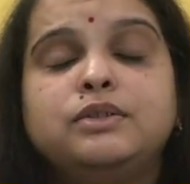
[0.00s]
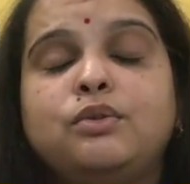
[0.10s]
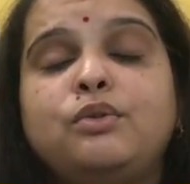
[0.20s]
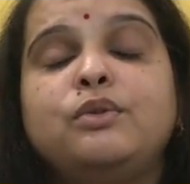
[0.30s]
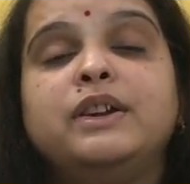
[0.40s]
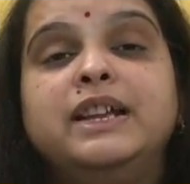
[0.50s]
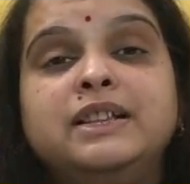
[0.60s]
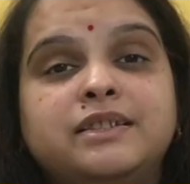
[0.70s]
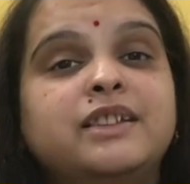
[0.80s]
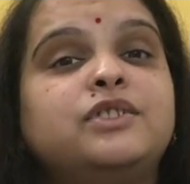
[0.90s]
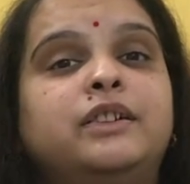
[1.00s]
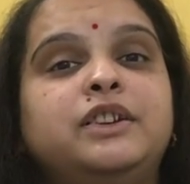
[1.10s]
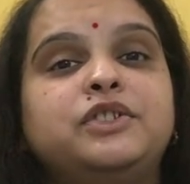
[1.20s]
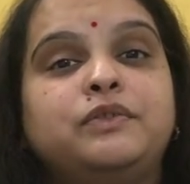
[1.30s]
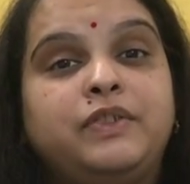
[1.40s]
So in such
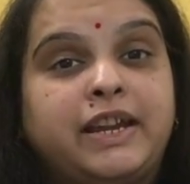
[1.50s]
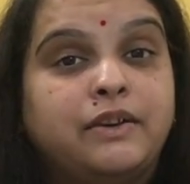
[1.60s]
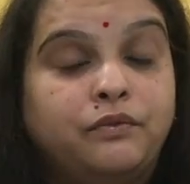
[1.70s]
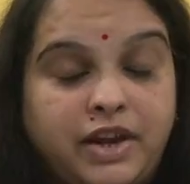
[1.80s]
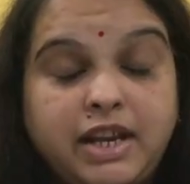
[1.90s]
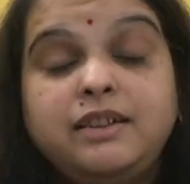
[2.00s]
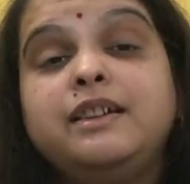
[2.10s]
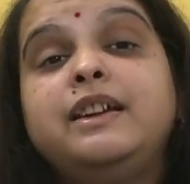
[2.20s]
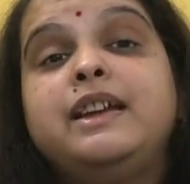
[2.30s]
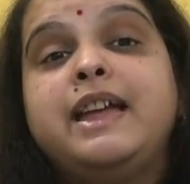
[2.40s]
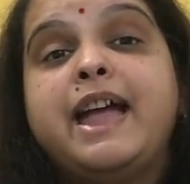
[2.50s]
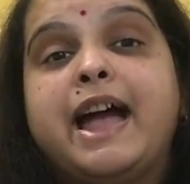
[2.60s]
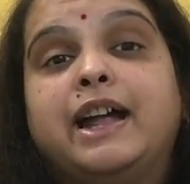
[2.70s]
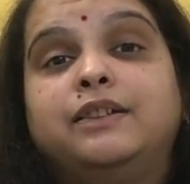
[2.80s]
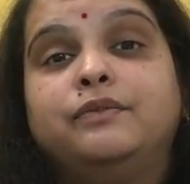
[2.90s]
condition we can wait,
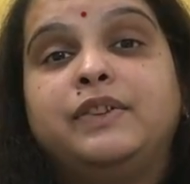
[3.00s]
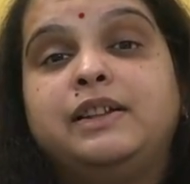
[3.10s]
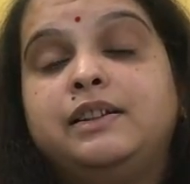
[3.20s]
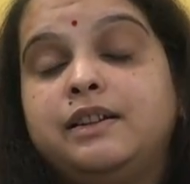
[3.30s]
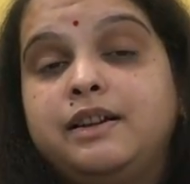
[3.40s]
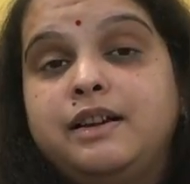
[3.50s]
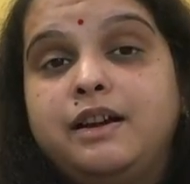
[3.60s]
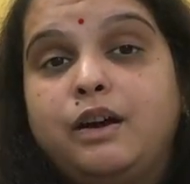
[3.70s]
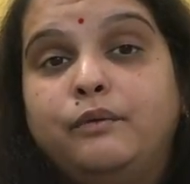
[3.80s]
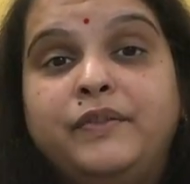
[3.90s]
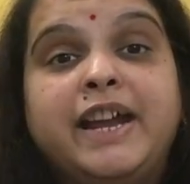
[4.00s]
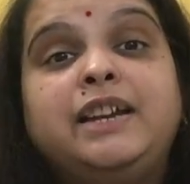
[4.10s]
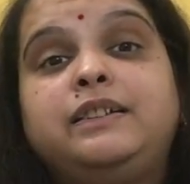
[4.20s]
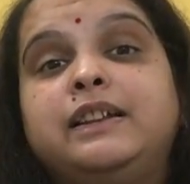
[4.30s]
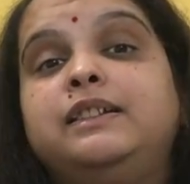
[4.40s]
and we'll
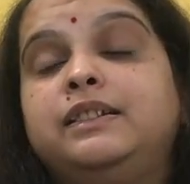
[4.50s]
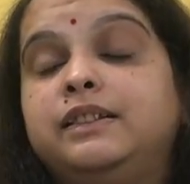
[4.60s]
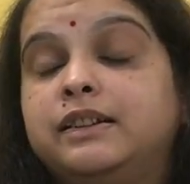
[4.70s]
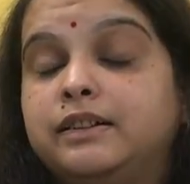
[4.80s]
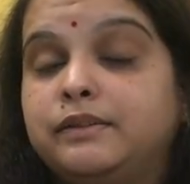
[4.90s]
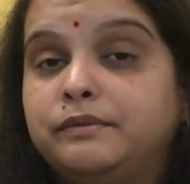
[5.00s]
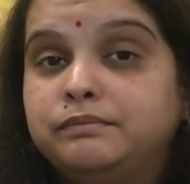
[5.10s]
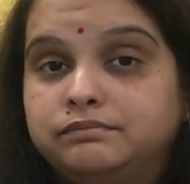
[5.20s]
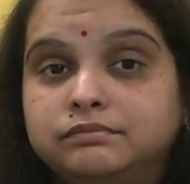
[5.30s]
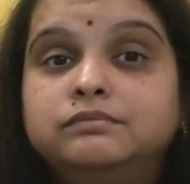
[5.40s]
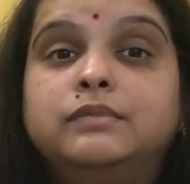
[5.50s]
wait till the